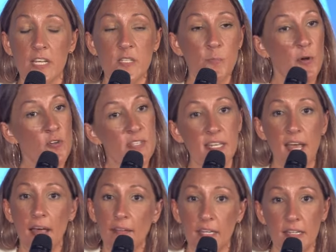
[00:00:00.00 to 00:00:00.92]
His
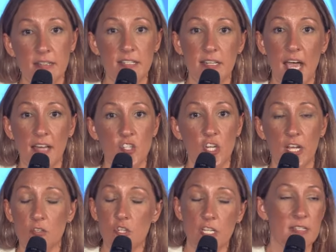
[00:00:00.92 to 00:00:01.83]
personality did not
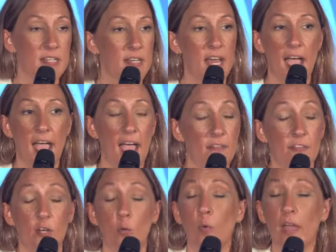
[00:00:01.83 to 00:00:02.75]
change, he did not
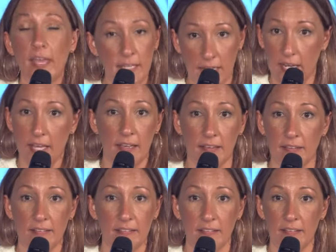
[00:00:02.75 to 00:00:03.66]
have an
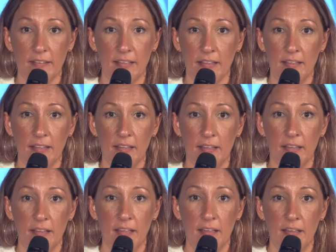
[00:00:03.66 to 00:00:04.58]
awakening.
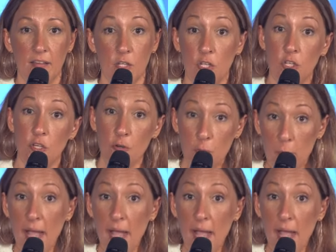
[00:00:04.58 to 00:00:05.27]
You